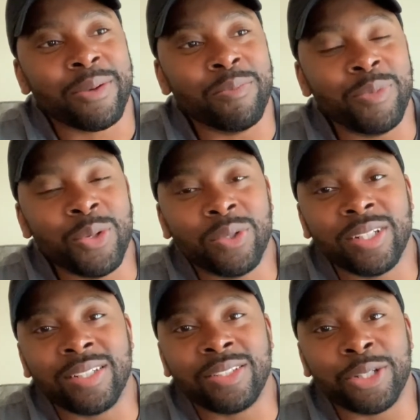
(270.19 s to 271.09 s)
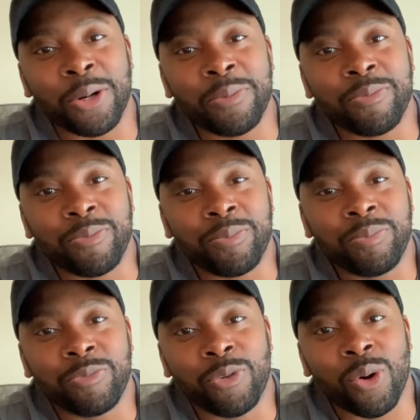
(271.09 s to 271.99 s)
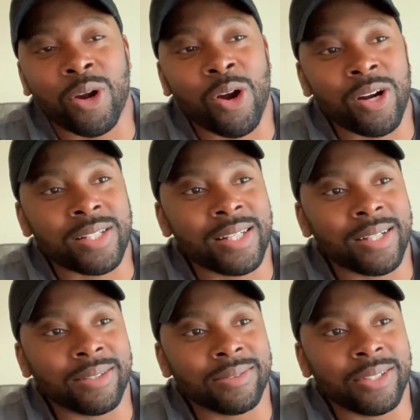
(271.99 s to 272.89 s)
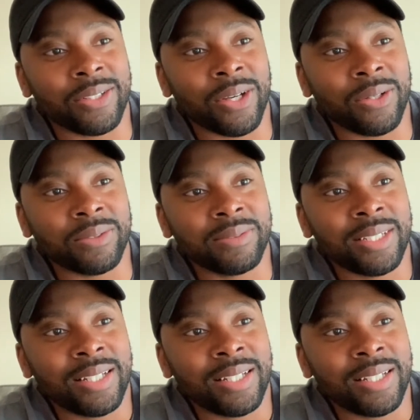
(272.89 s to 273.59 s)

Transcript: muling dope for a cartel, you know,